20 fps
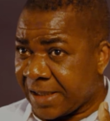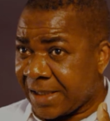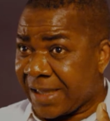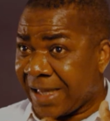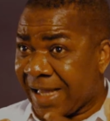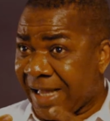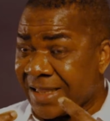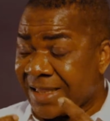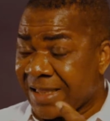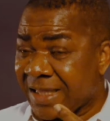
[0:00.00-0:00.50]

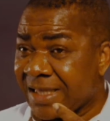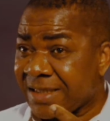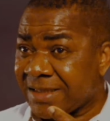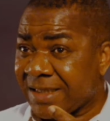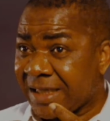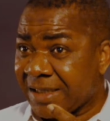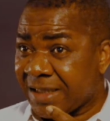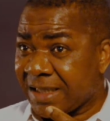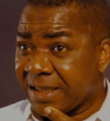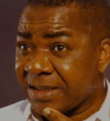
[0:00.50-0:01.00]
And these
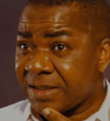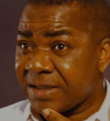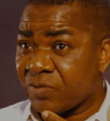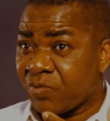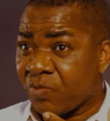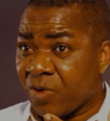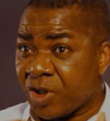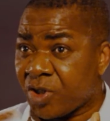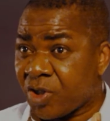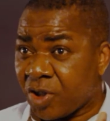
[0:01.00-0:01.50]
are things
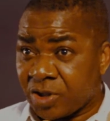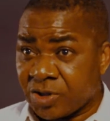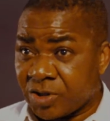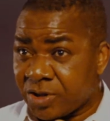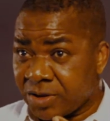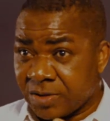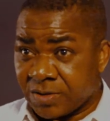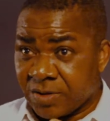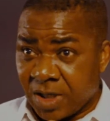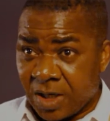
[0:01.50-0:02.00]
we don't
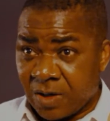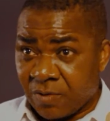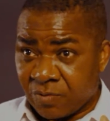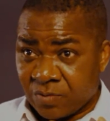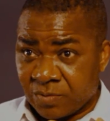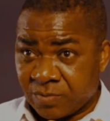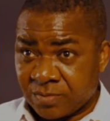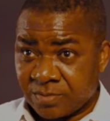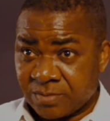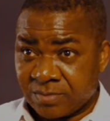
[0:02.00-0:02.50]
know
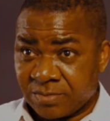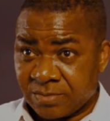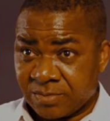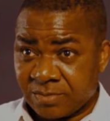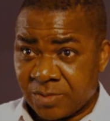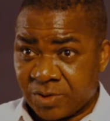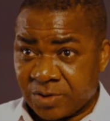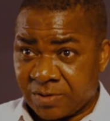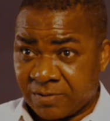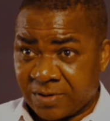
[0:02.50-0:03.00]

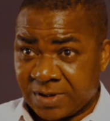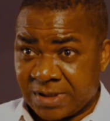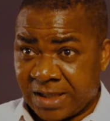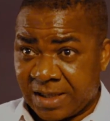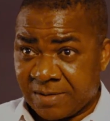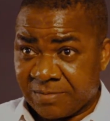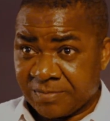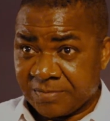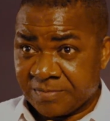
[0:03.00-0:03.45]
most of the time